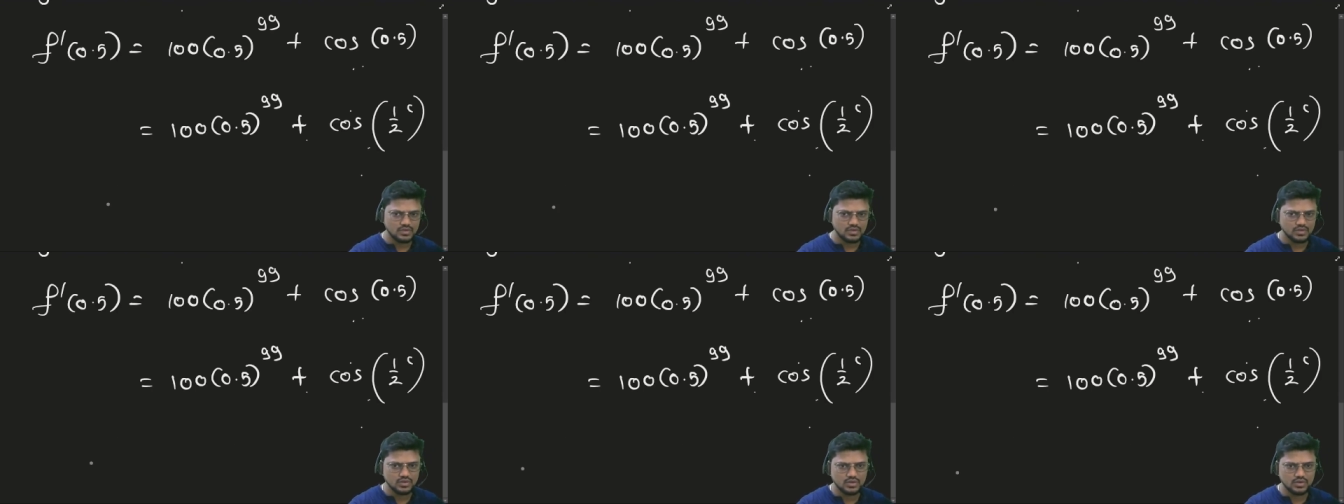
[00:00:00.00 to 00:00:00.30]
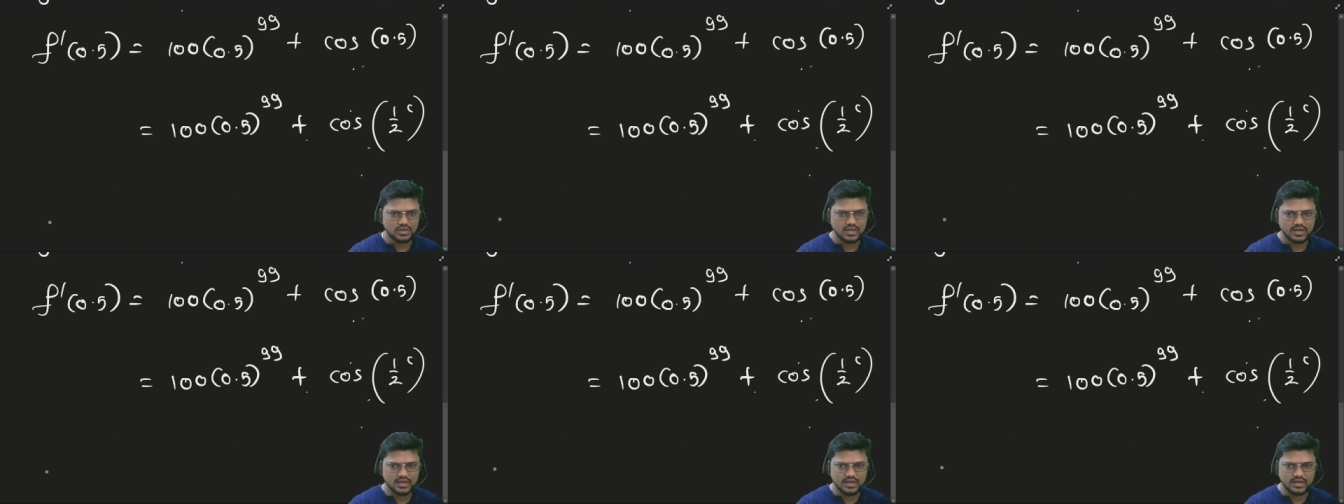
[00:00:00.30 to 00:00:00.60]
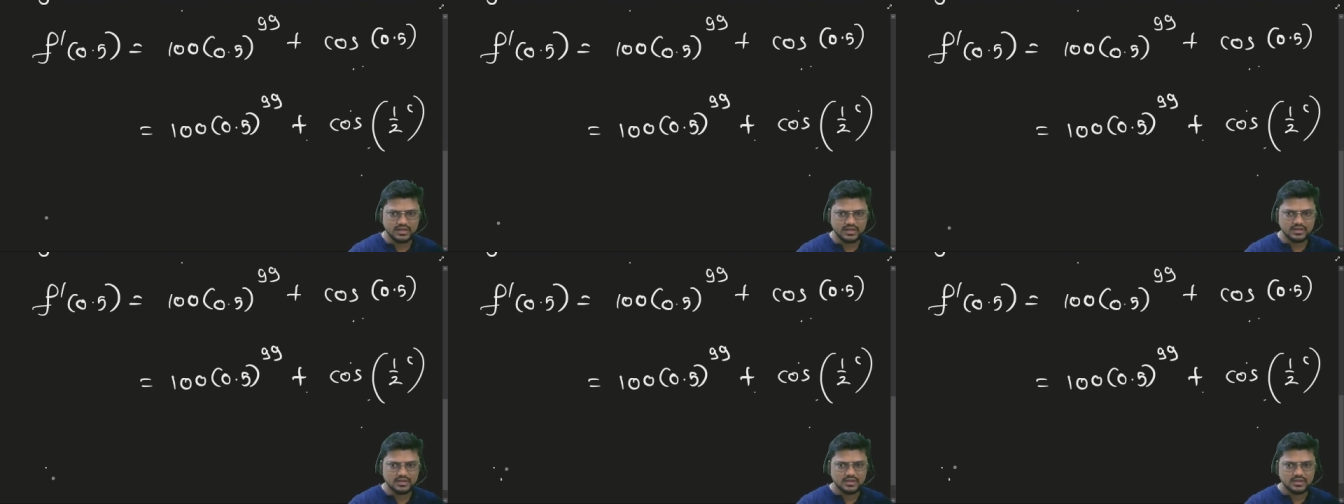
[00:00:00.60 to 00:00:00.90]
You can
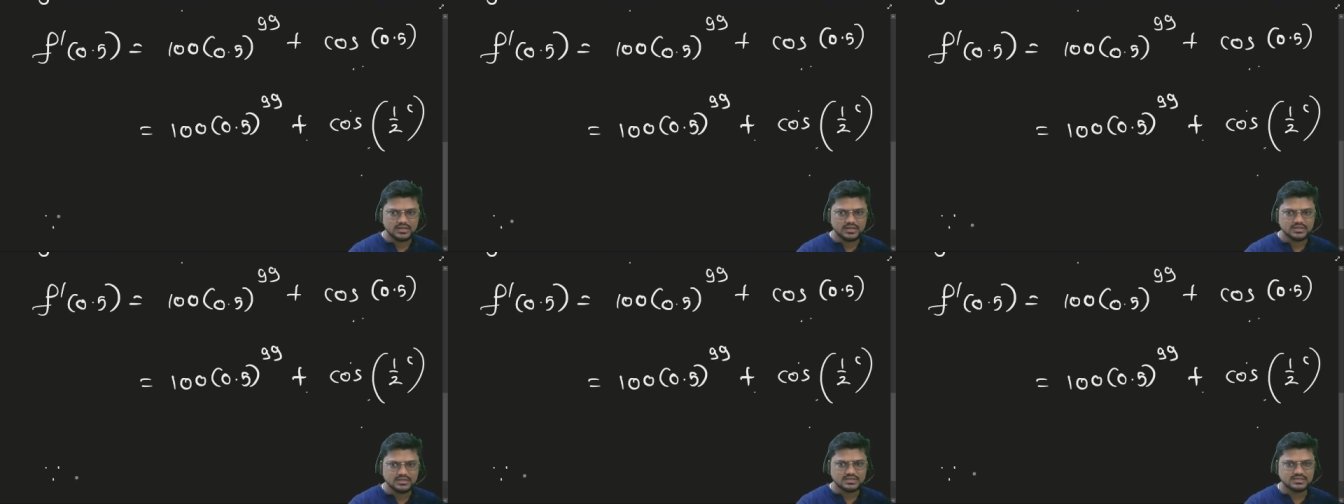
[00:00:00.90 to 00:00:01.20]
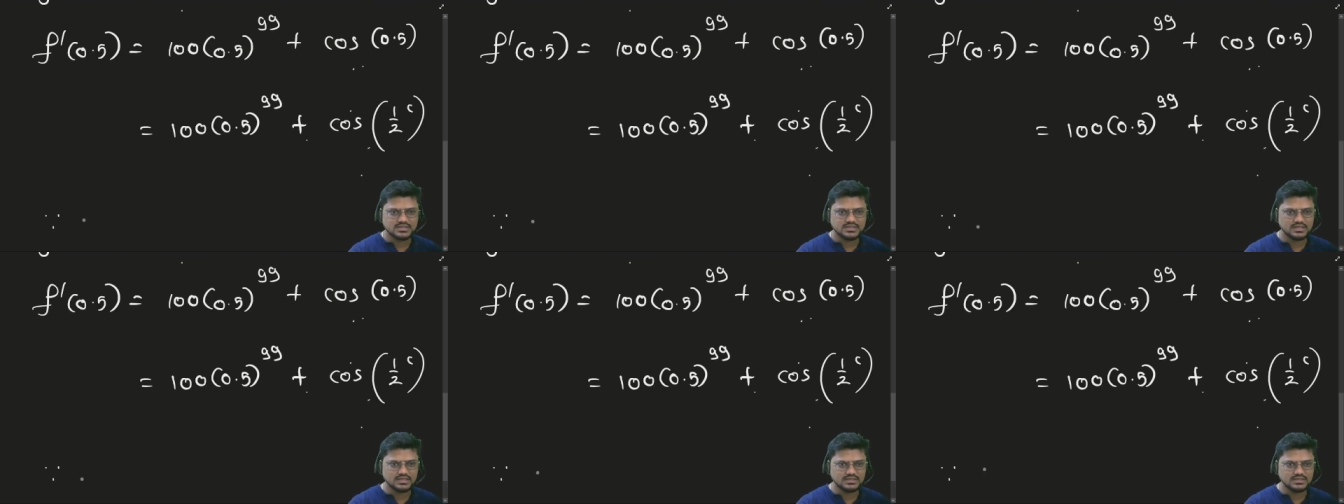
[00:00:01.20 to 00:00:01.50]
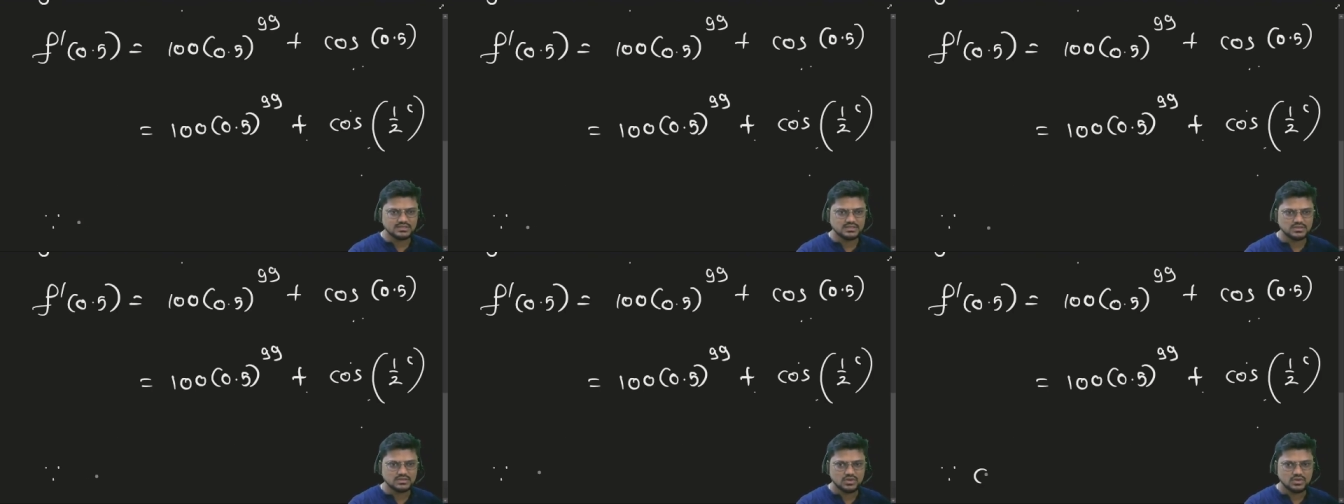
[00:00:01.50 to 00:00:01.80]
write,
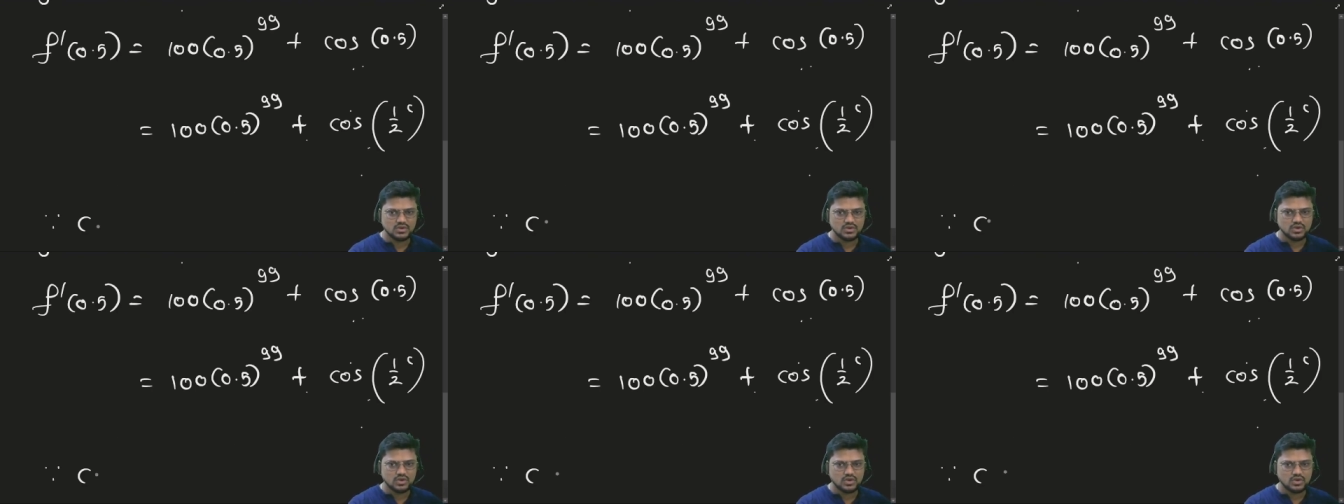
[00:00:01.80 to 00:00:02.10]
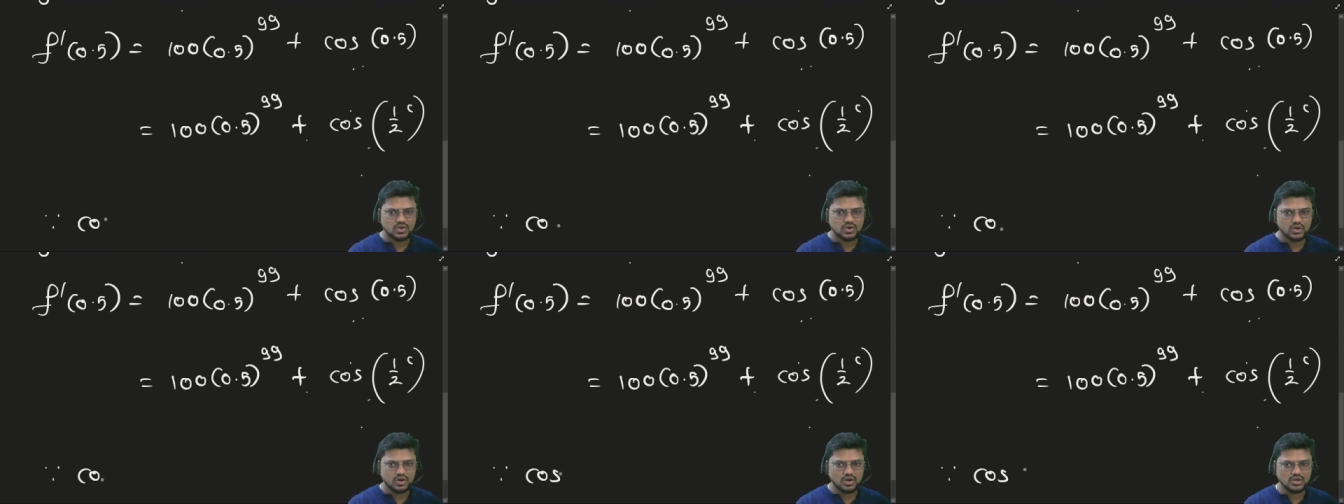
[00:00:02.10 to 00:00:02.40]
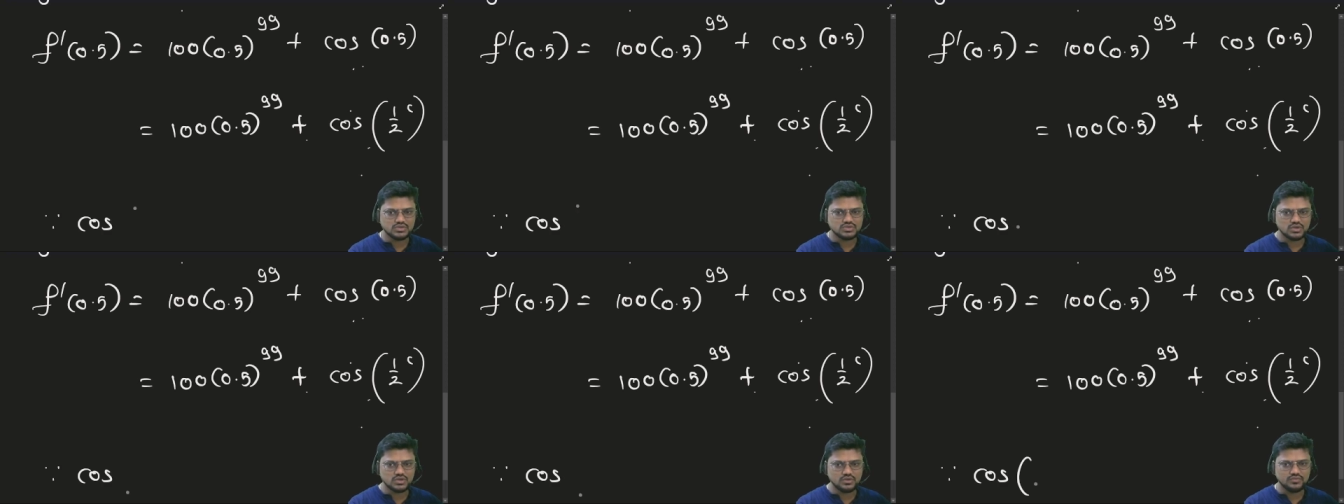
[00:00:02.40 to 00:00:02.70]
since
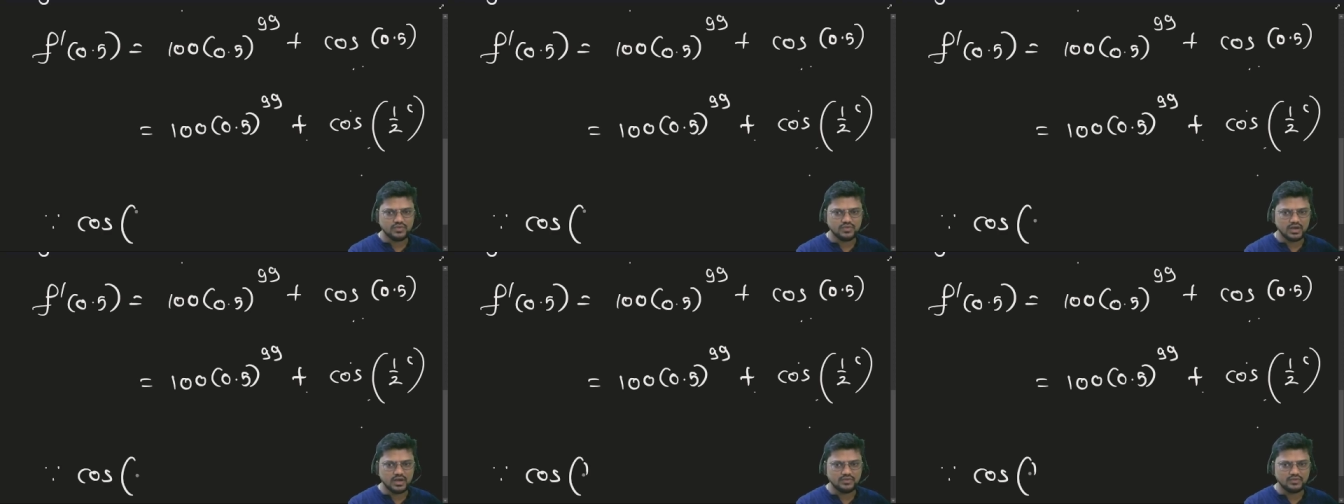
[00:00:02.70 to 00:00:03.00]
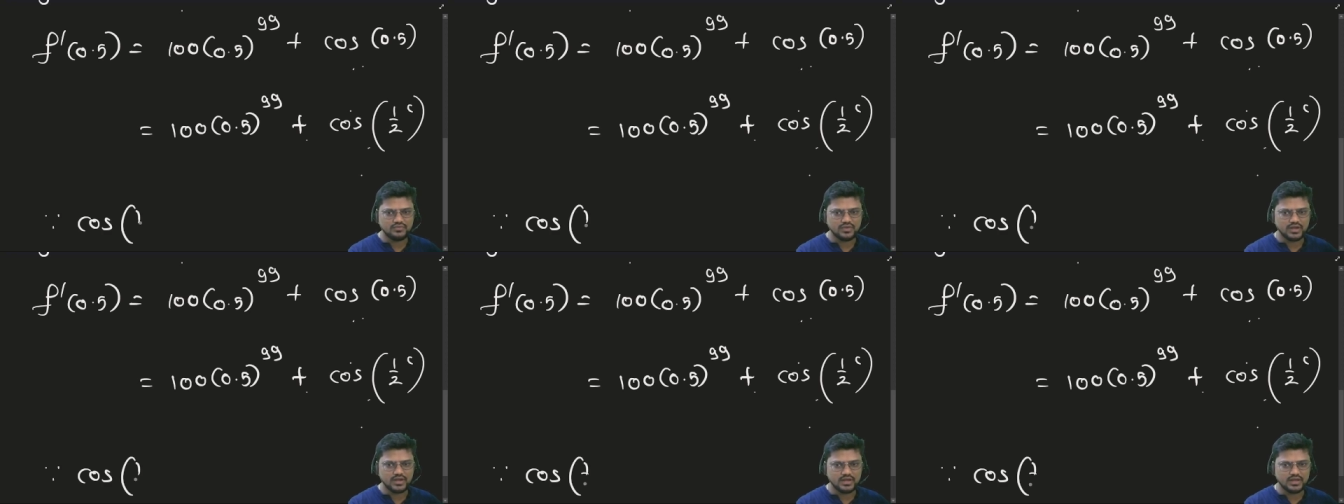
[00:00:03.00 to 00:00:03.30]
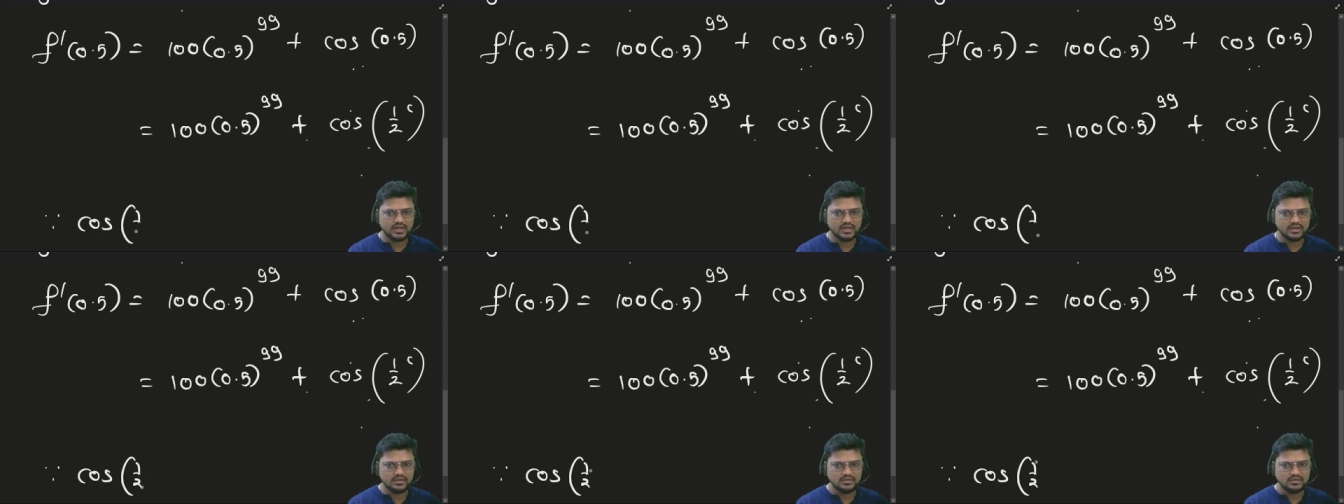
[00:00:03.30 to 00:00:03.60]
cos of half
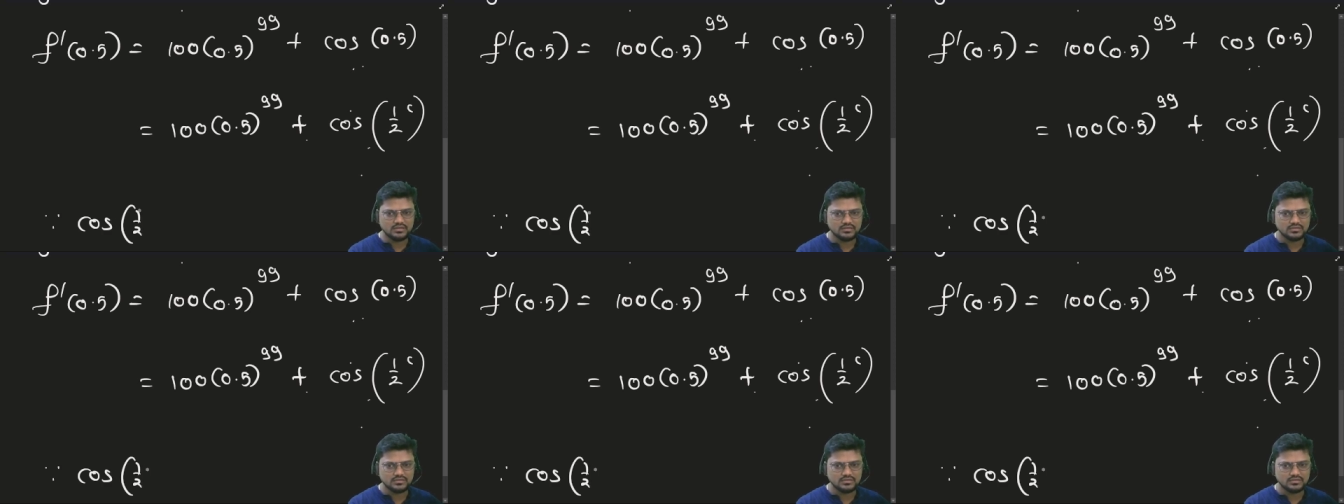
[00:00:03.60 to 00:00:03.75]
radian